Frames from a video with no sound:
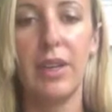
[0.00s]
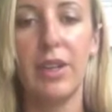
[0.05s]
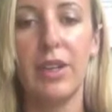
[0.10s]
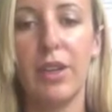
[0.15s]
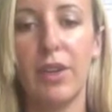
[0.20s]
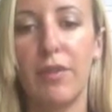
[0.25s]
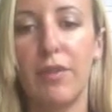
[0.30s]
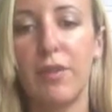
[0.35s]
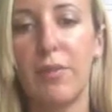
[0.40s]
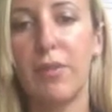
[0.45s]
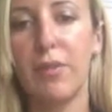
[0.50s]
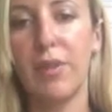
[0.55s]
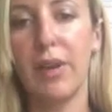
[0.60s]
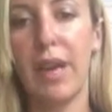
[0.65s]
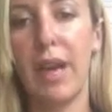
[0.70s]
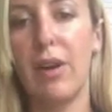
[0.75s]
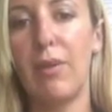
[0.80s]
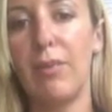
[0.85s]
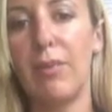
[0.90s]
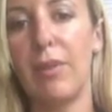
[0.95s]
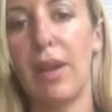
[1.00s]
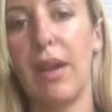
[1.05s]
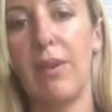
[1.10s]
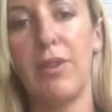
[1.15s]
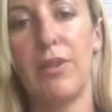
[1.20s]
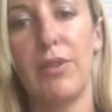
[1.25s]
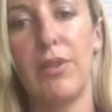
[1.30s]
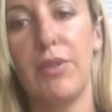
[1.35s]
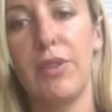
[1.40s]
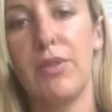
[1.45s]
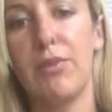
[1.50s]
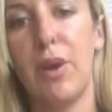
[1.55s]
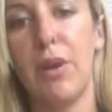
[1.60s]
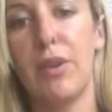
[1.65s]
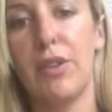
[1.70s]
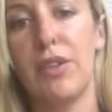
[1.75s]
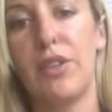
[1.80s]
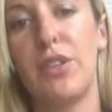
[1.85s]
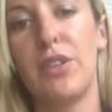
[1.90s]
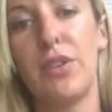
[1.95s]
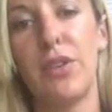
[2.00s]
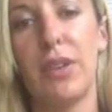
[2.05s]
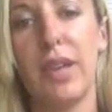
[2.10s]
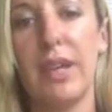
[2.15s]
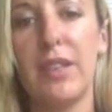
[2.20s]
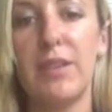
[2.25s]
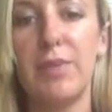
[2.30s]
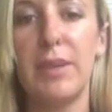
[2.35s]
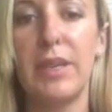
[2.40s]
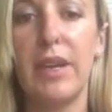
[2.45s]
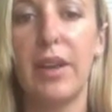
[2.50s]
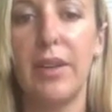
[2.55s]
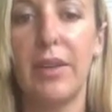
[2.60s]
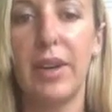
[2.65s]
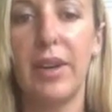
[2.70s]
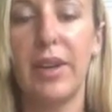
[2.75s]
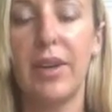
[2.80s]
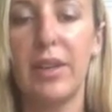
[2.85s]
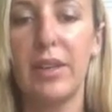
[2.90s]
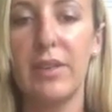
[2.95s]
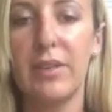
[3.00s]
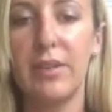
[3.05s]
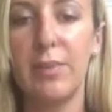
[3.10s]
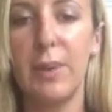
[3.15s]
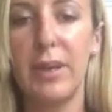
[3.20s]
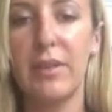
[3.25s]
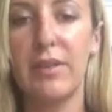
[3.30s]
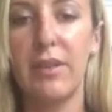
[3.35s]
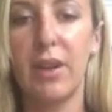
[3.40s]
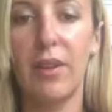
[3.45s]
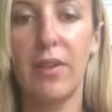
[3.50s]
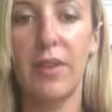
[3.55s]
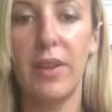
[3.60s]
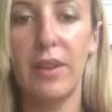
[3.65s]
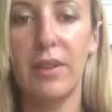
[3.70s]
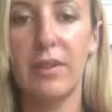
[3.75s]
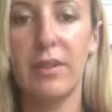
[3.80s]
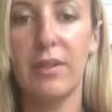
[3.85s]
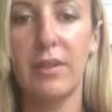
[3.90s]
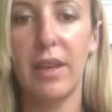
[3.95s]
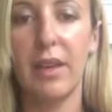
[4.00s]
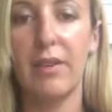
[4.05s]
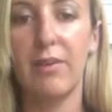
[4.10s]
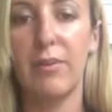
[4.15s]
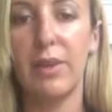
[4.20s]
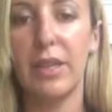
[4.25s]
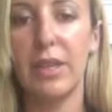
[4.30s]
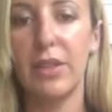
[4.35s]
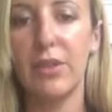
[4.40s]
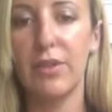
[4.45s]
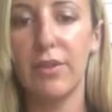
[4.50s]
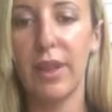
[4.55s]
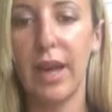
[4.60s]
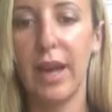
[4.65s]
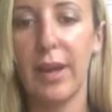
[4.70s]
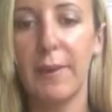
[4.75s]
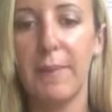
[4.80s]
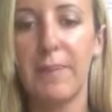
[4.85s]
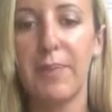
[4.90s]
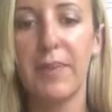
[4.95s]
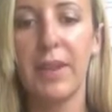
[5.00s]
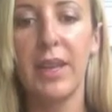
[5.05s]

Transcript: if you want to help, you want to utilize me in other areas based on this, then we can do that.